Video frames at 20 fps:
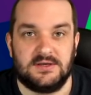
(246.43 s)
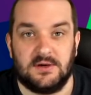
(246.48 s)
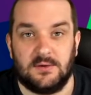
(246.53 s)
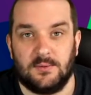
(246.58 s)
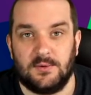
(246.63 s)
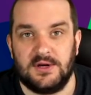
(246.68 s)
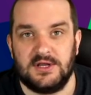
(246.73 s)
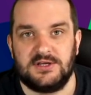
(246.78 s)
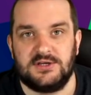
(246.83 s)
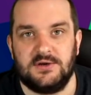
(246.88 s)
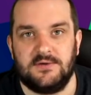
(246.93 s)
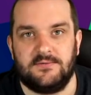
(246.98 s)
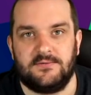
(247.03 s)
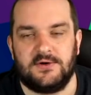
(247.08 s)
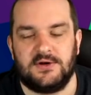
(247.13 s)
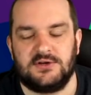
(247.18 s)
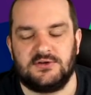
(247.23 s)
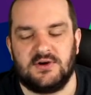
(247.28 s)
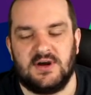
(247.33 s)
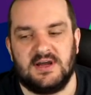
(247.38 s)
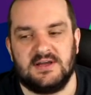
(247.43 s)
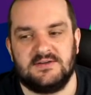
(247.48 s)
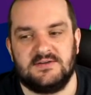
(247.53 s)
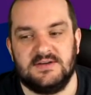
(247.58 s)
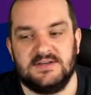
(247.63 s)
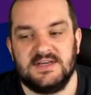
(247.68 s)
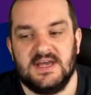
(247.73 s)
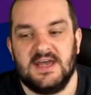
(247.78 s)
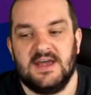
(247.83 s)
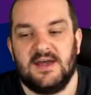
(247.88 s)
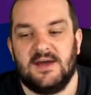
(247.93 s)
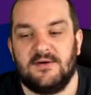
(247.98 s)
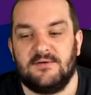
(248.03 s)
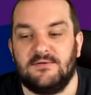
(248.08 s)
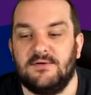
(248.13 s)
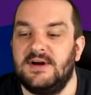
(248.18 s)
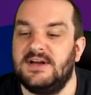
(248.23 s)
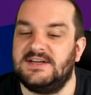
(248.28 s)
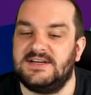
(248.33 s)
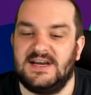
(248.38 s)
So I wanted 2 free transfers.
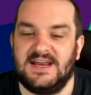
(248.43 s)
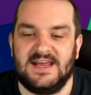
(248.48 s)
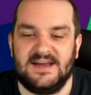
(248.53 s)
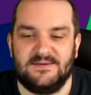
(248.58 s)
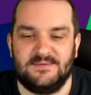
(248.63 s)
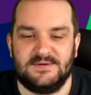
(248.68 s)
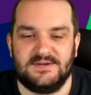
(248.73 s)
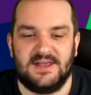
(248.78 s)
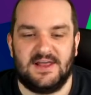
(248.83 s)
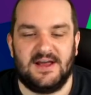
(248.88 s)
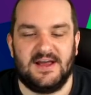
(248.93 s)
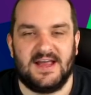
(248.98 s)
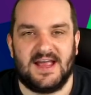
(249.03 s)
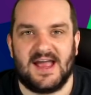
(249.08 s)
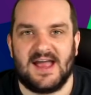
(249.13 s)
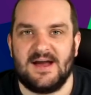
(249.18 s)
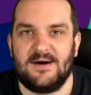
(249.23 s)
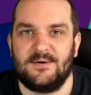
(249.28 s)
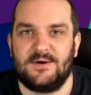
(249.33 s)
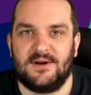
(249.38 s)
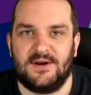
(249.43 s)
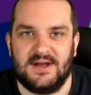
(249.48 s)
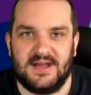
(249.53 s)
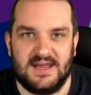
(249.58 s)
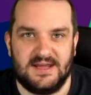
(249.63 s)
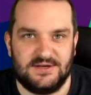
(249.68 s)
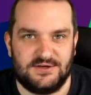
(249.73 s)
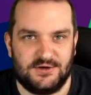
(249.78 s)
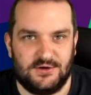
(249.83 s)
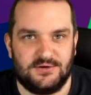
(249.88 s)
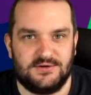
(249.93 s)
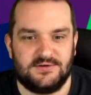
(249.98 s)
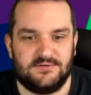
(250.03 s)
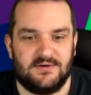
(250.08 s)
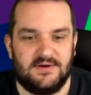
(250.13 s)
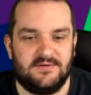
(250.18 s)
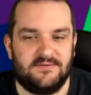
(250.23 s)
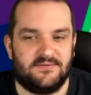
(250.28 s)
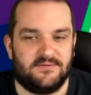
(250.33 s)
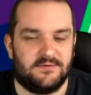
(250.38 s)
Originally, it was like, how can I get Jota
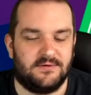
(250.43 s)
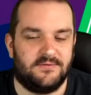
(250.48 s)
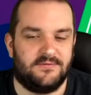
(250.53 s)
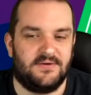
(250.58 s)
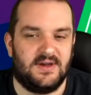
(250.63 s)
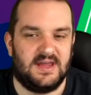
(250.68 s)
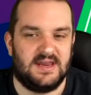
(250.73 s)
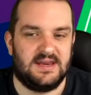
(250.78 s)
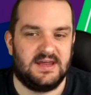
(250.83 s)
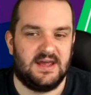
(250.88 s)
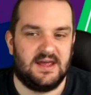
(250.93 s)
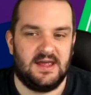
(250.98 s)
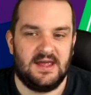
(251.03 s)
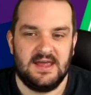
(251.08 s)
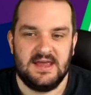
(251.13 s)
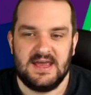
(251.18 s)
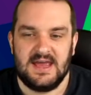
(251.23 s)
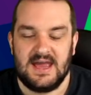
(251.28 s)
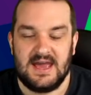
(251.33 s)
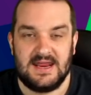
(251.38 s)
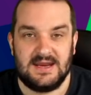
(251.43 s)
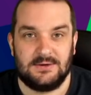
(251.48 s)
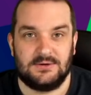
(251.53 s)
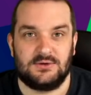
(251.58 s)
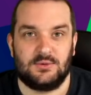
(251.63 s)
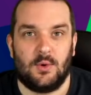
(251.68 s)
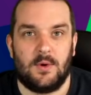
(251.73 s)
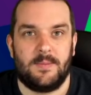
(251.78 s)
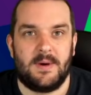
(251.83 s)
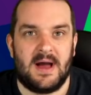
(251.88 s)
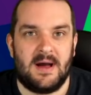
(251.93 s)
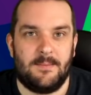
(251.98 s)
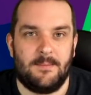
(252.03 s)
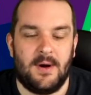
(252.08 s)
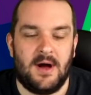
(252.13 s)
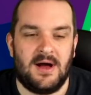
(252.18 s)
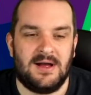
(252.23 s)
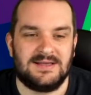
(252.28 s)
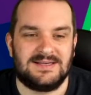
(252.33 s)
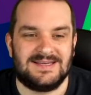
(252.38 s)
in for Rafinha and I'll swap out
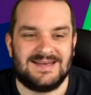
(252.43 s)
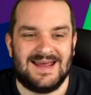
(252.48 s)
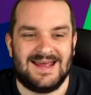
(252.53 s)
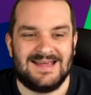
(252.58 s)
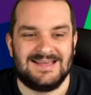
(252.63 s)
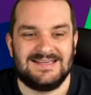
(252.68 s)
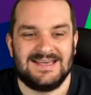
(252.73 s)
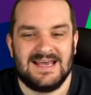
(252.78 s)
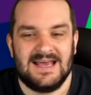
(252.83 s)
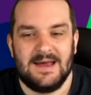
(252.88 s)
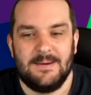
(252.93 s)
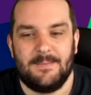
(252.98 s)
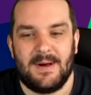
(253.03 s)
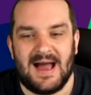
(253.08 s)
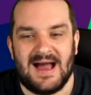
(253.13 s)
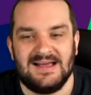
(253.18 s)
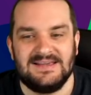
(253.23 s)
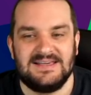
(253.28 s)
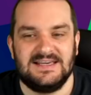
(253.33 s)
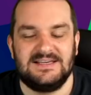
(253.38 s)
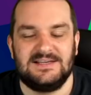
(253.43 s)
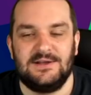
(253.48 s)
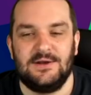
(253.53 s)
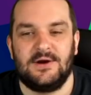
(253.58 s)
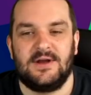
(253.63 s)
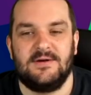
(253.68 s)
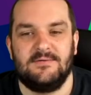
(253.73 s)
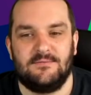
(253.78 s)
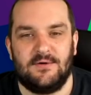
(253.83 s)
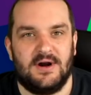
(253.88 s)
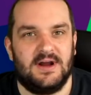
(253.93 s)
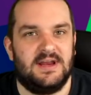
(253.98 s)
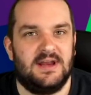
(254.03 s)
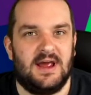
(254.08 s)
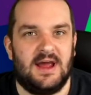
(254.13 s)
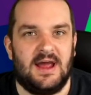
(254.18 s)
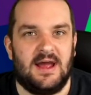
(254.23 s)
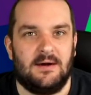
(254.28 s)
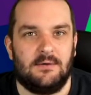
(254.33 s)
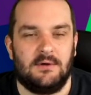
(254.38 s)
Martinez? But as it's looking right
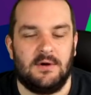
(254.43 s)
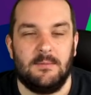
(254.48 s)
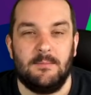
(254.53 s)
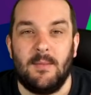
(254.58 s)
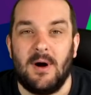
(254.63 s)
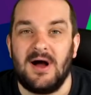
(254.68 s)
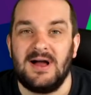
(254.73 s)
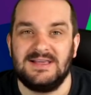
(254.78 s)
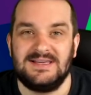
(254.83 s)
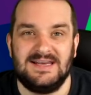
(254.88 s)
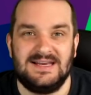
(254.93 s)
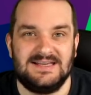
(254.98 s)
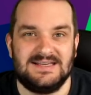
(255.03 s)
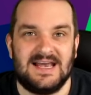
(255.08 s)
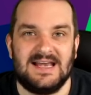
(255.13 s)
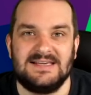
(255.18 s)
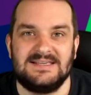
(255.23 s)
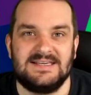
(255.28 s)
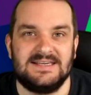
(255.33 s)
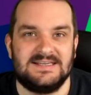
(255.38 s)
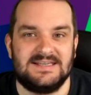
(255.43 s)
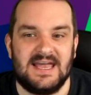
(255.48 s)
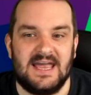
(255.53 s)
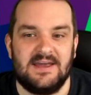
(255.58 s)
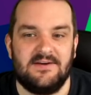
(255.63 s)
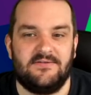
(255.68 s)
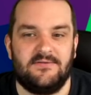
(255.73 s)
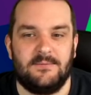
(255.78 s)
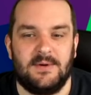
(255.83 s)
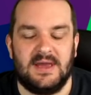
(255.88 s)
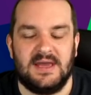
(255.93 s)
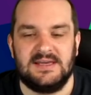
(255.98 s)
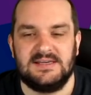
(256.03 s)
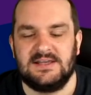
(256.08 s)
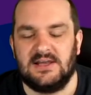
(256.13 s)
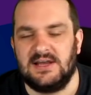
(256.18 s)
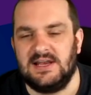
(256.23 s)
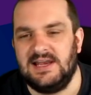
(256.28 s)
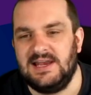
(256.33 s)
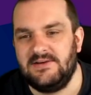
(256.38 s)
now, like Martinez has to stay for me. It's
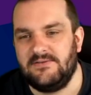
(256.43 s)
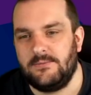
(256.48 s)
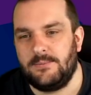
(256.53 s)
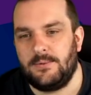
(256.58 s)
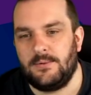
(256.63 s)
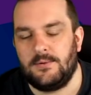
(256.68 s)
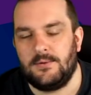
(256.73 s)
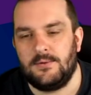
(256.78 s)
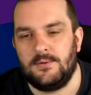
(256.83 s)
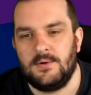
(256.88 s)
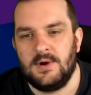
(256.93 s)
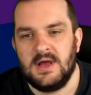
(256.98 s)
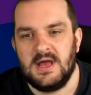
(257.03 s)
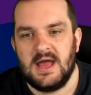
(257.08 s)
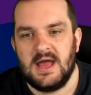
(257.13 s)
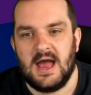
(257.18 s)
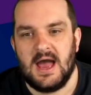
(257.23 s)
like Liverpool...